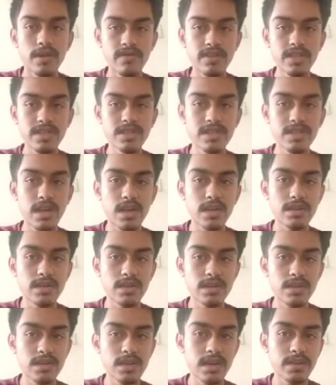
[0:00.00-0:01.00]
When
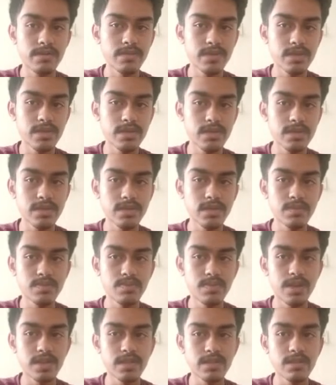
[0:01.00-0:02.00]
starter timer is
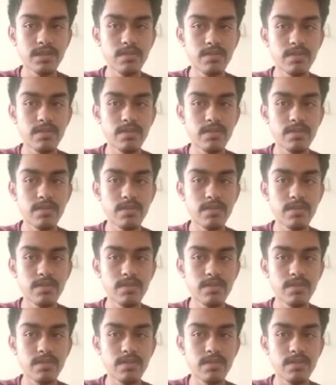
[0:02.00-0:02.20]
pressed,